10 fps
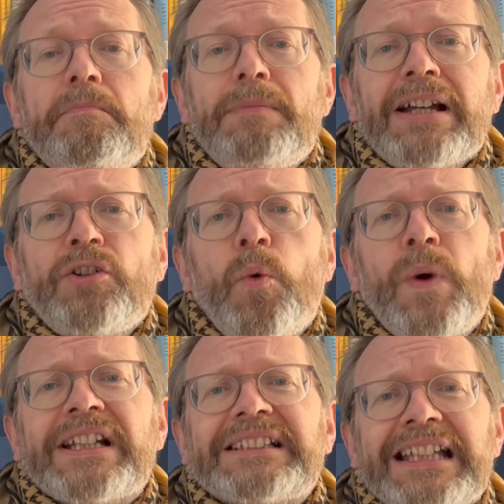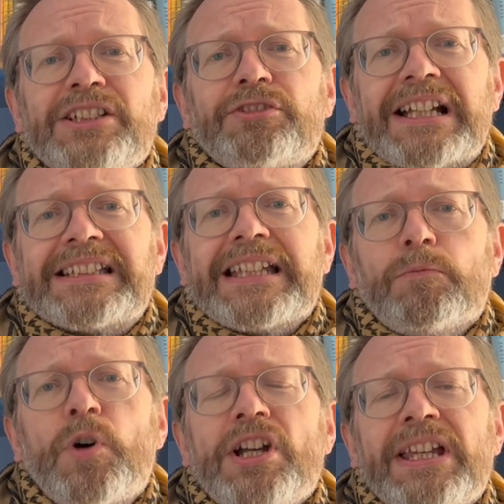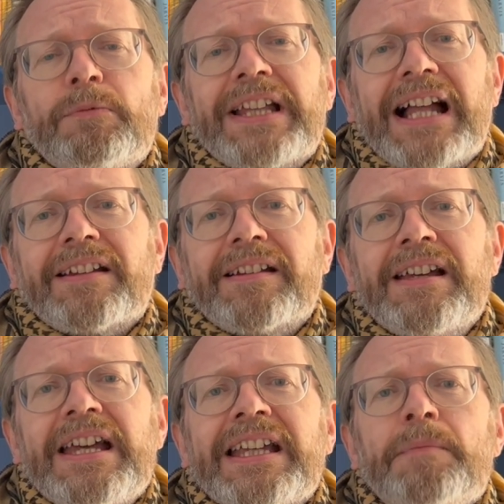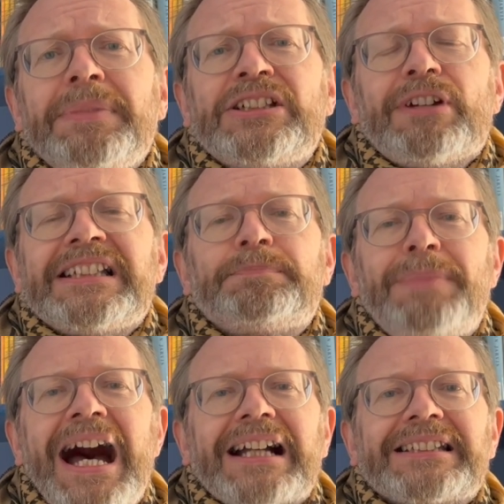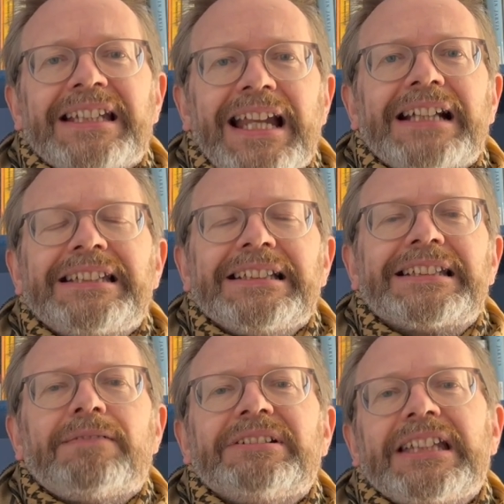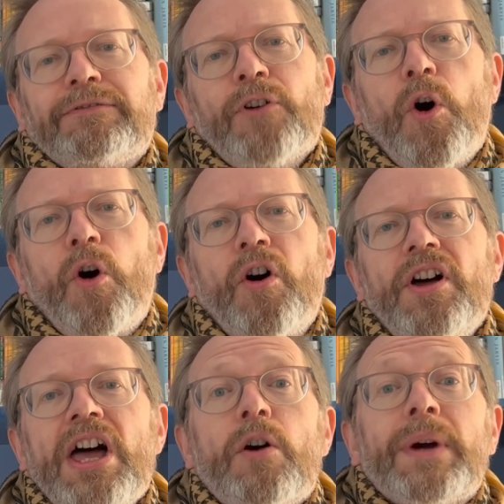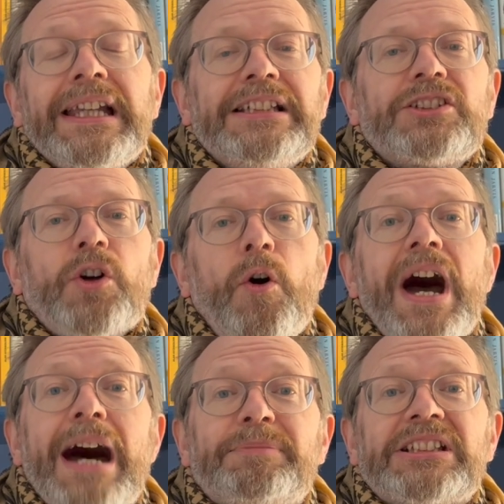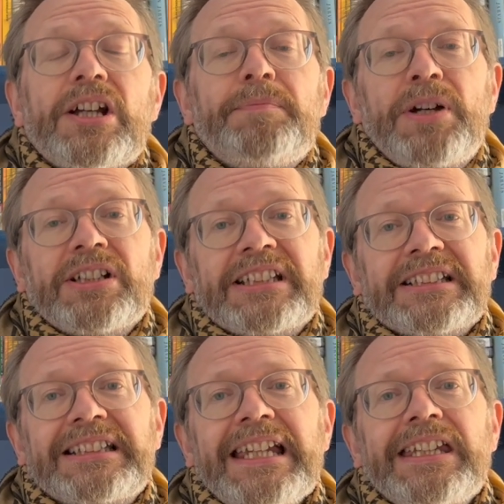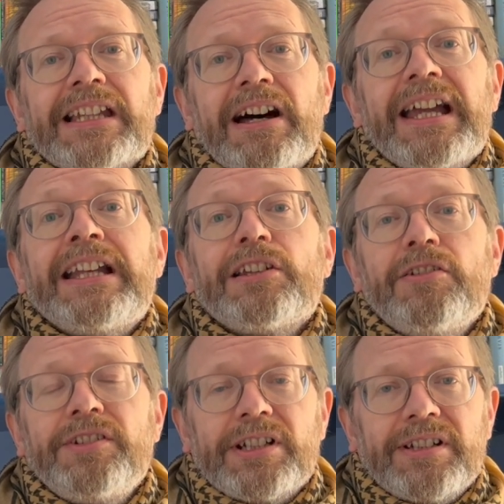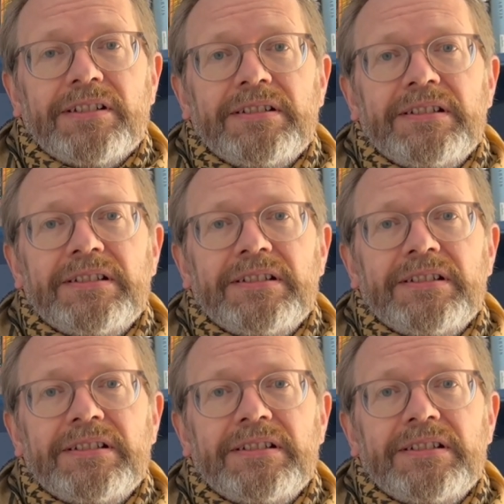Michael Winner's interest in working with Alan can be traced back to 1974, when he saw Absurd Person Singular in London.